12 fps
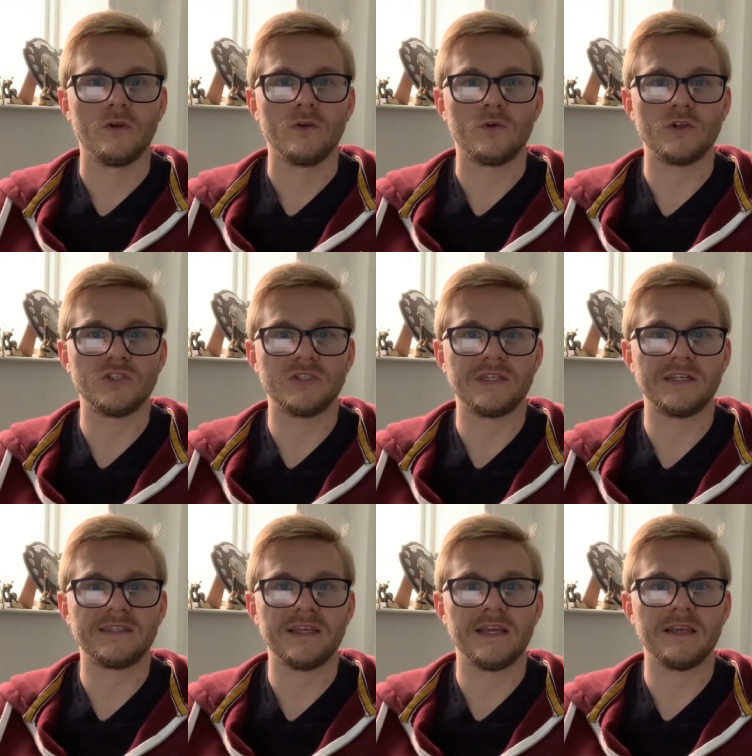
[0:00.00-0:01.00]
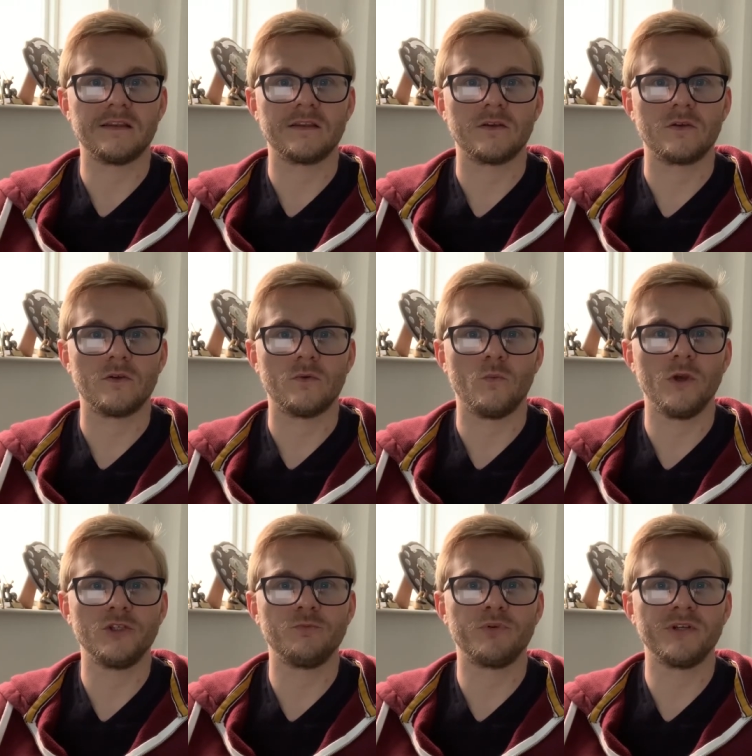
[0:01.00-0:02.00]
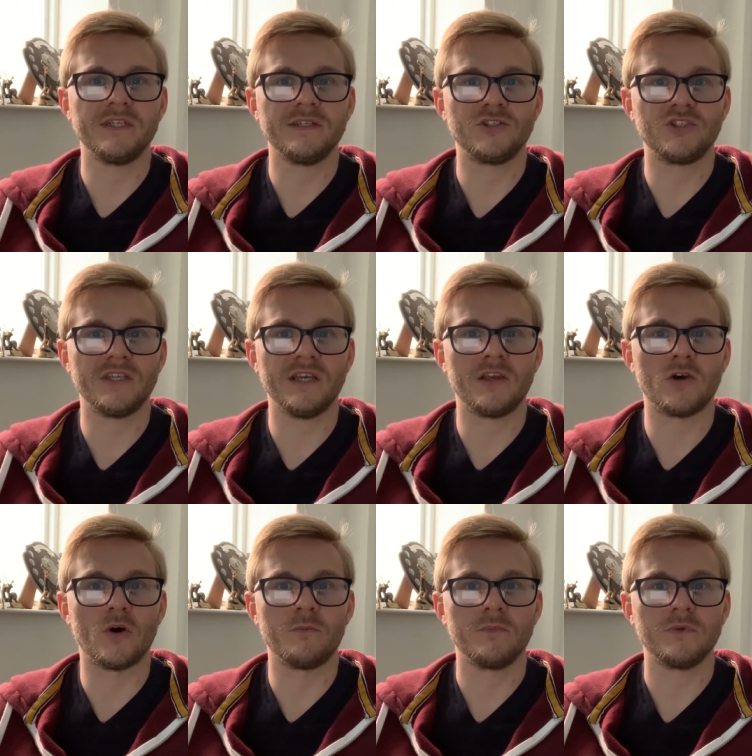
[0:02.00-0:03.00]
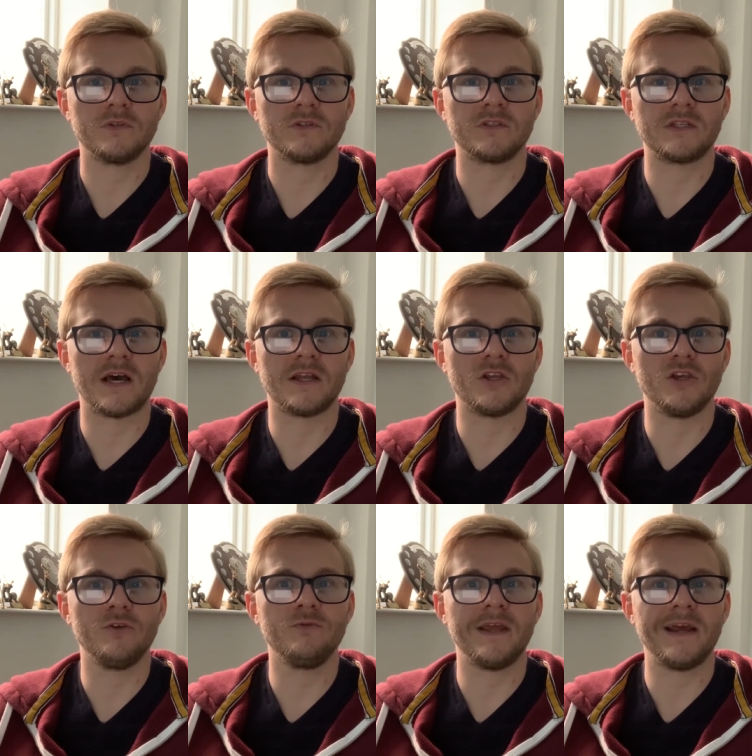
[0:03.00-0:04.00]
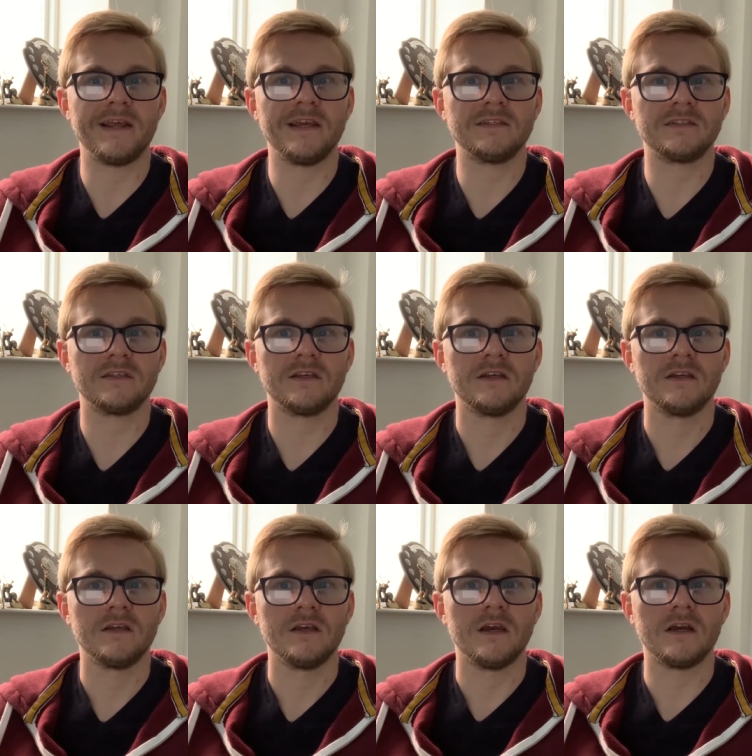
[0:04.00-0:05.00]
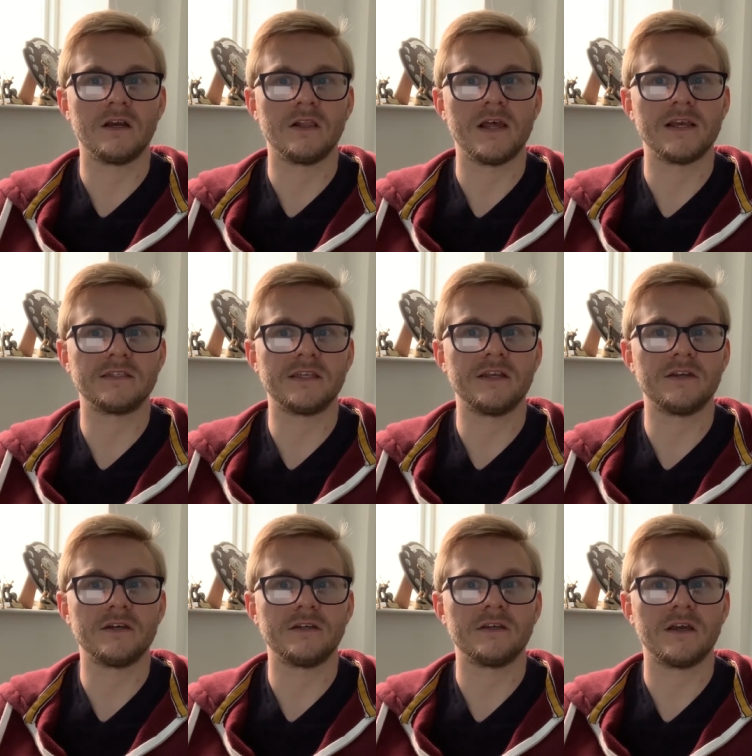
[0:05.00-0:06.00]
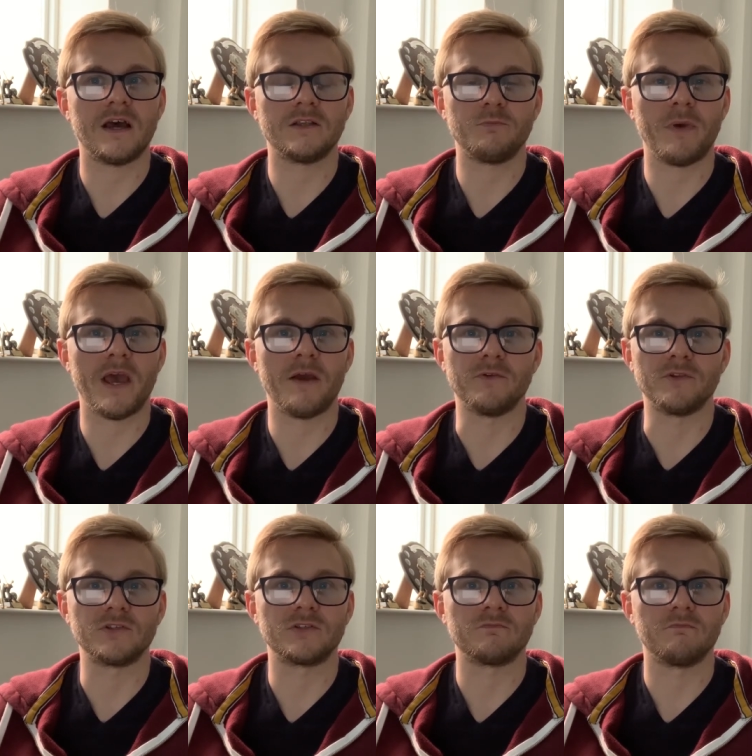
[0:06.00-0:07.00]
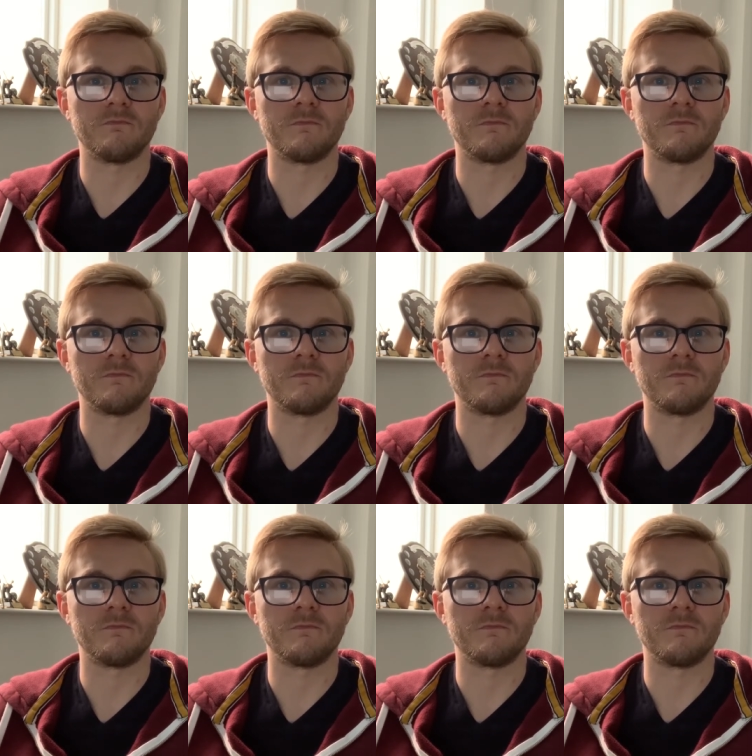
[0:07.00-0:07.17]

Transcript: Question 16. Which British sitcom starred Hugh Dennis and Claire Skinner as parents?